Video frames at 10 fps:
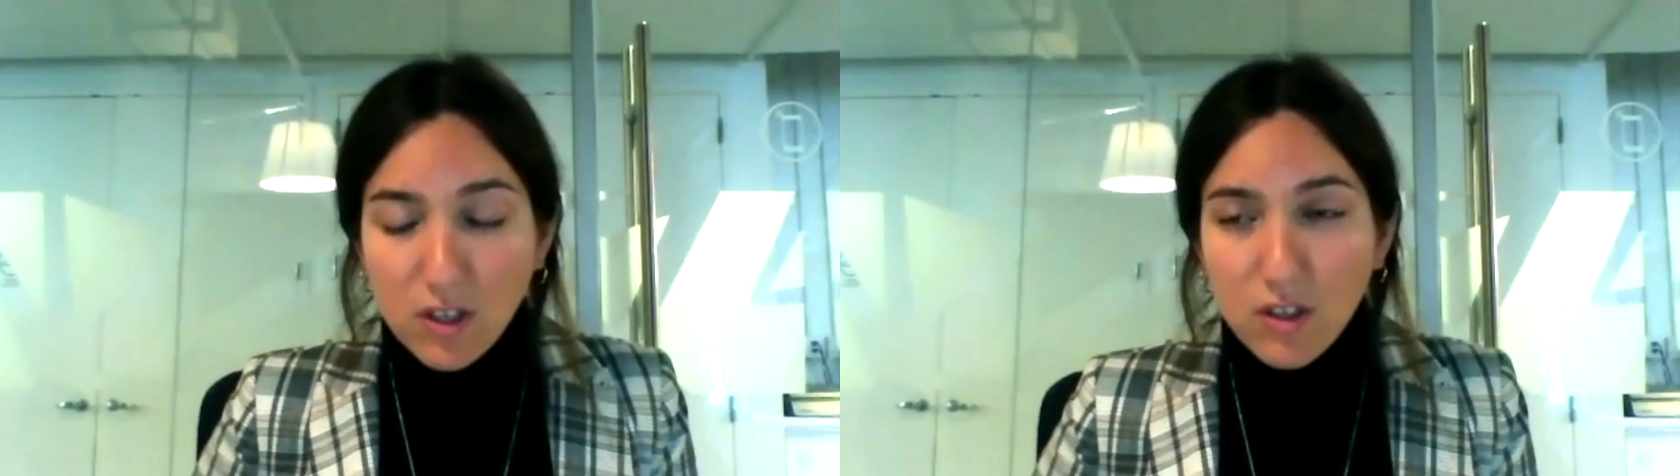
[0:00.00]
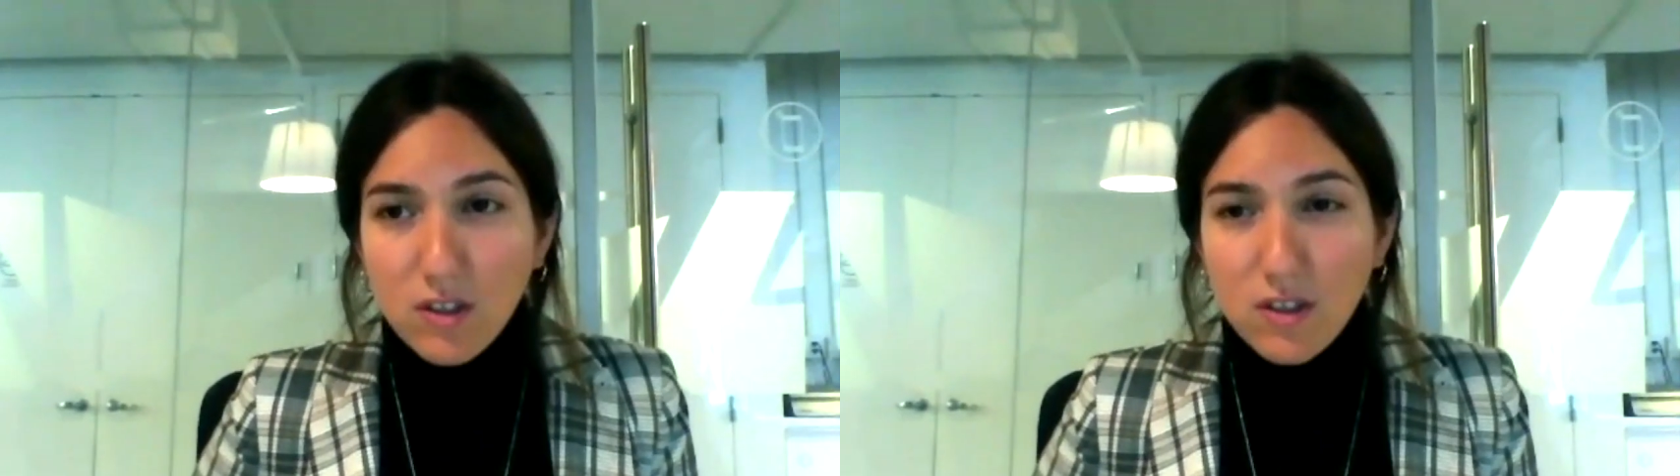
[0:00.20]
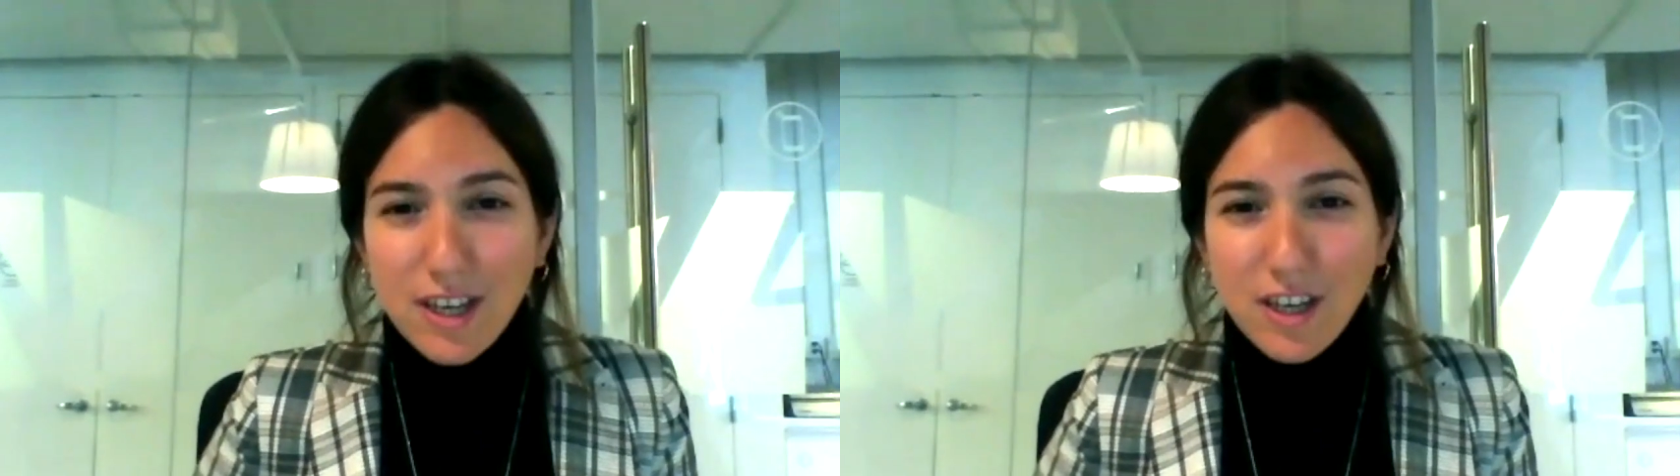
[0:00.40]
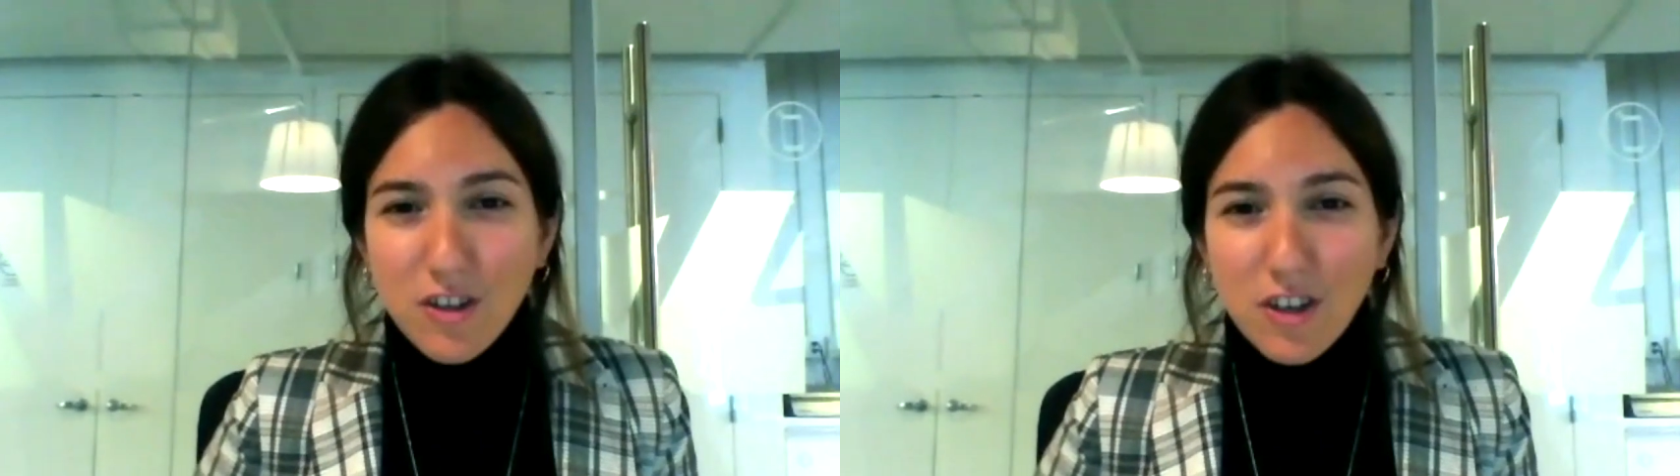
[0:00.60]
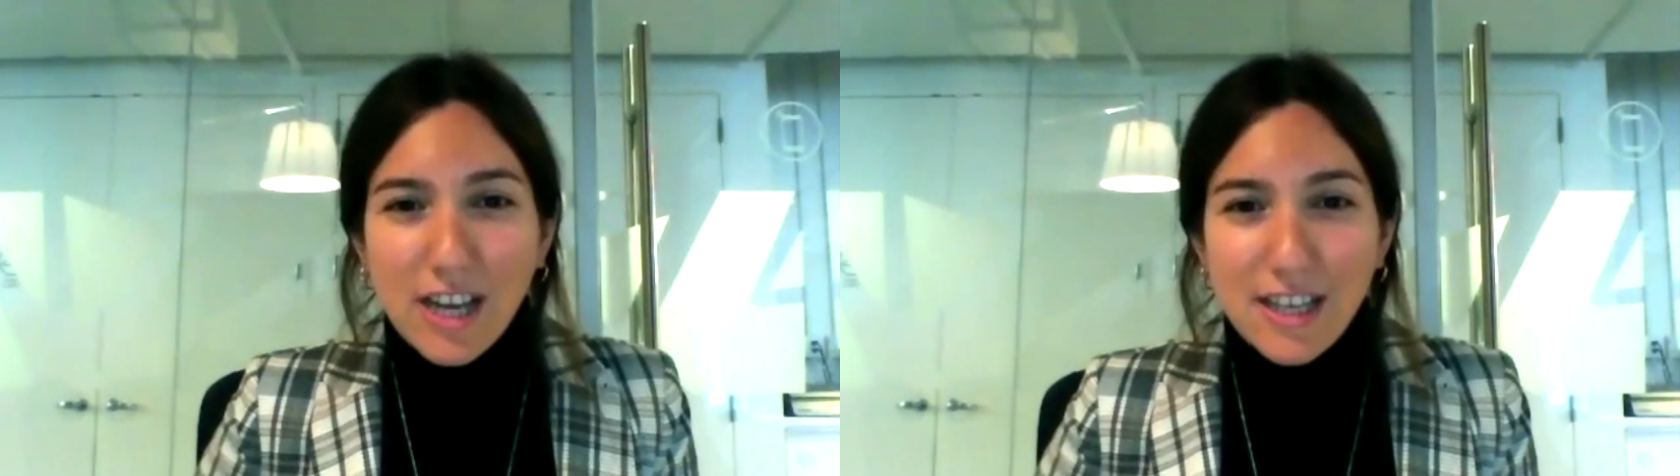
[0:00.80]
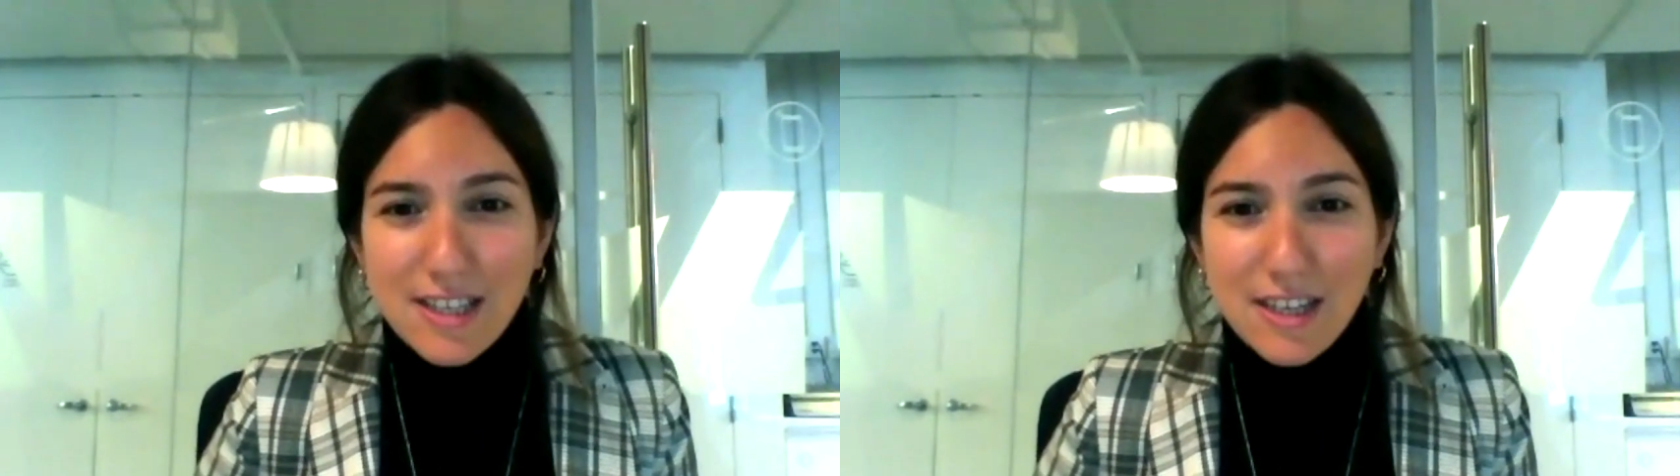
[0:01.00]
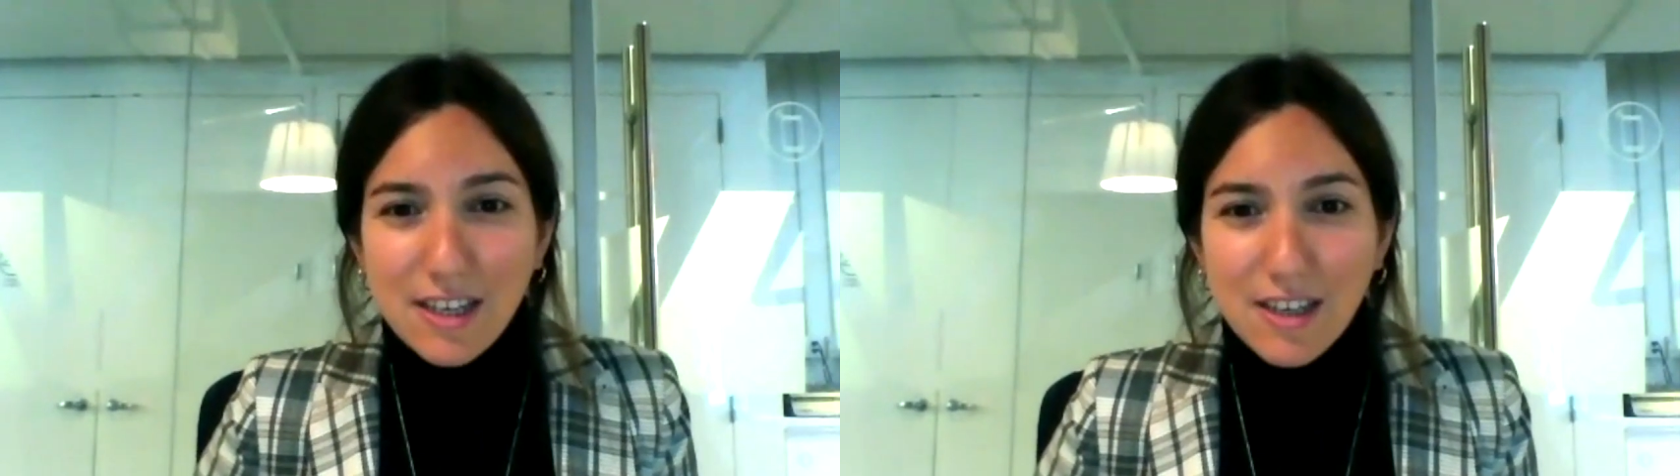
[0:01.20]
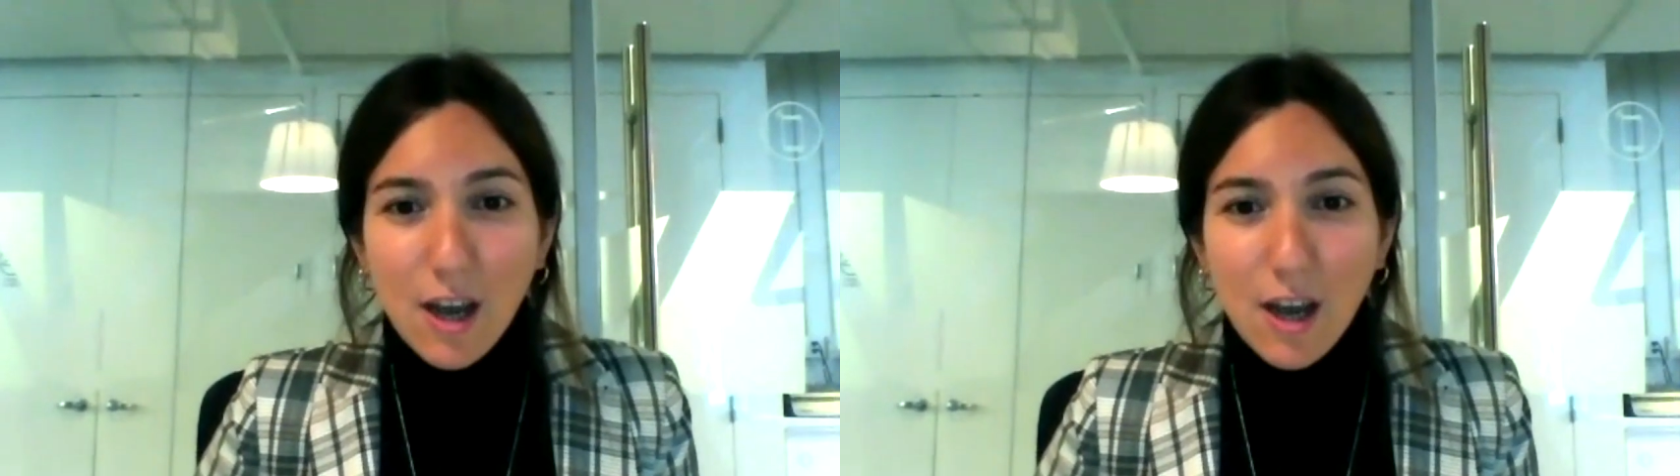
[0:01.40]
the sector has seen